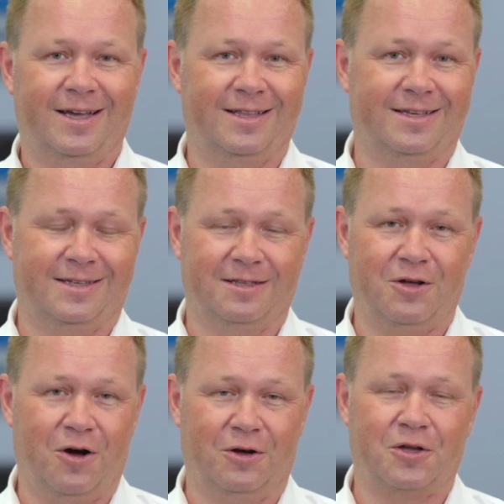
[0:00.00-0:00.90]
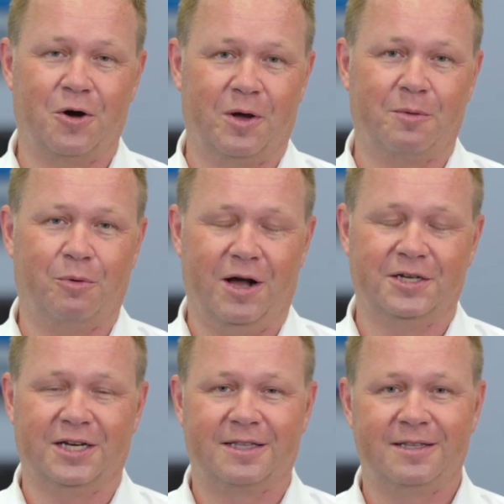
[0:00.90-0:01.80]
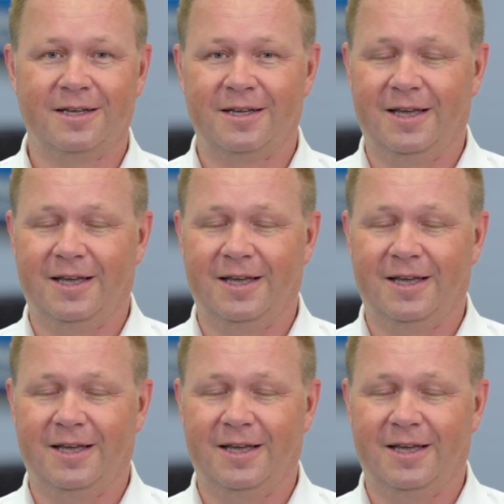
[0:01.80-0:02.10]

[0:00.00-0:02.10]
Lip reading: It is an ongoing project.